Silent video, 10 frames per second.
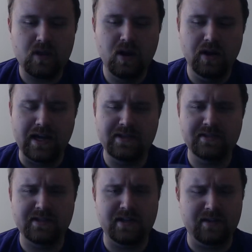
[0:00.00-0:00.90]
Okay, so
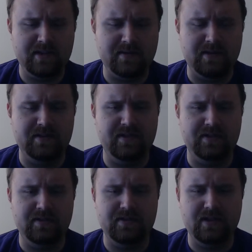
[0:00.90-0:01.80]
let's take a look at some of these
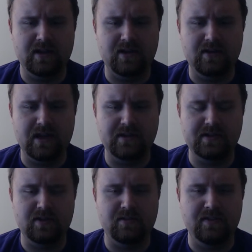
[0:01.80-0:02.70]
features here. Okay,
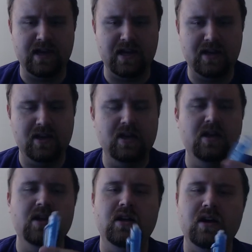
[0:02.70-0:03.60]
so we've got
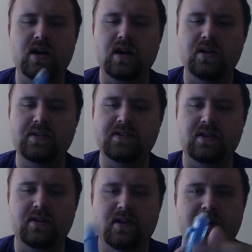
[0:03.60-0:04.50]
This is
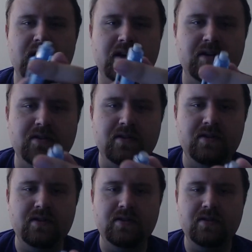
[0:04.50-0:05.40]
our
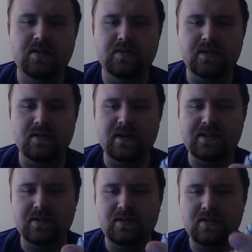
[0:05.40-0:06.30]

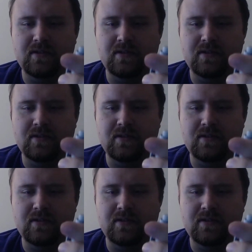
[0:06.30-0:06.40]
eraser.